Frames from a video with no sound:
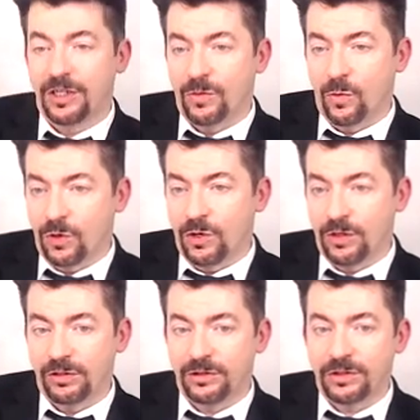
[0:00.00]

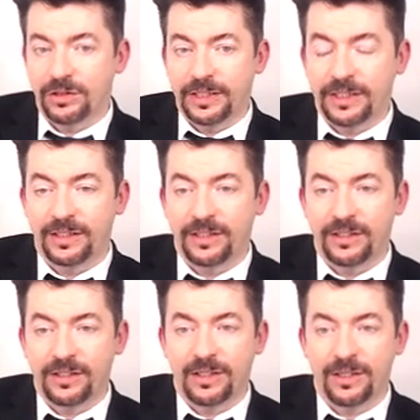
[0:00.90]
world. And
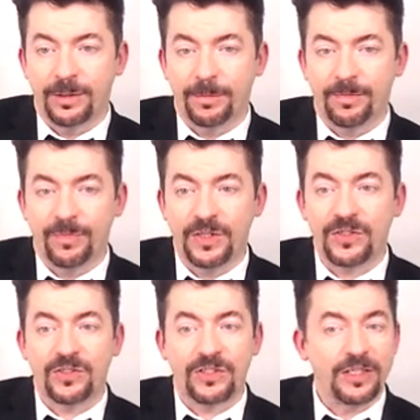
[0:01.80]

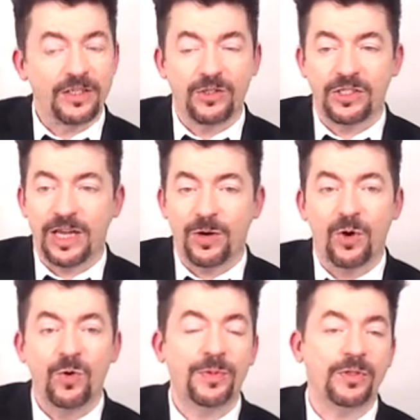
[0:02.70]
you see how
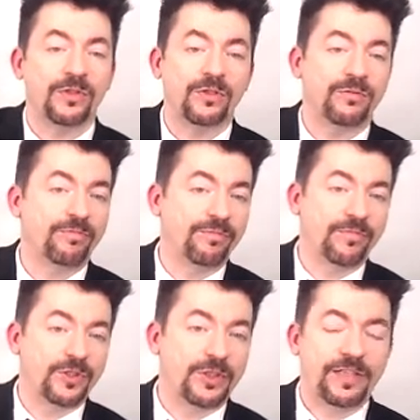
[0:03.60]
open
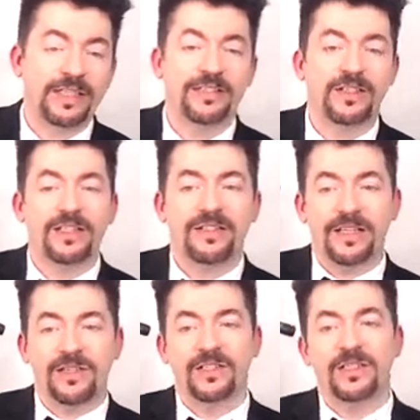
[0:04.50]
to everything is. Now let's get
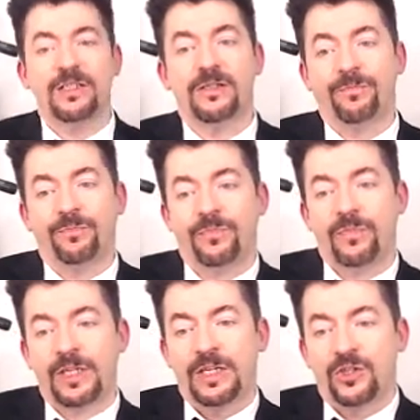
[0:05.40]
this clear.
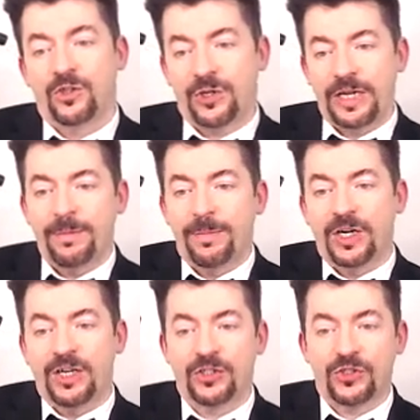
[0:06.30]

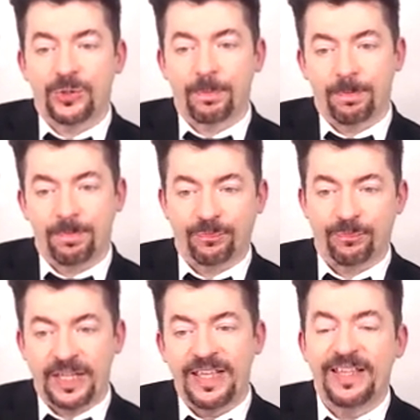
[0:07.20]
Trademarks,
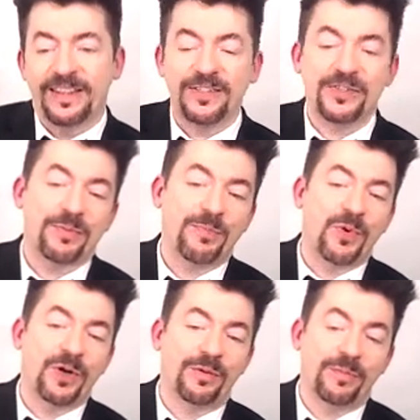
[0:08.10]
and this is
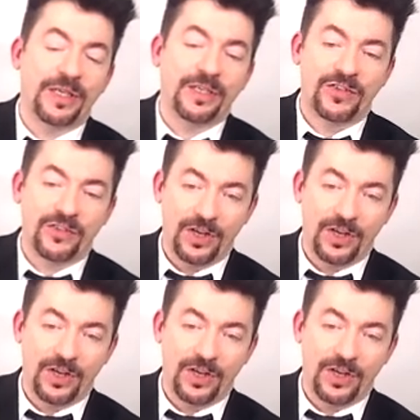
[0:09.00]
important because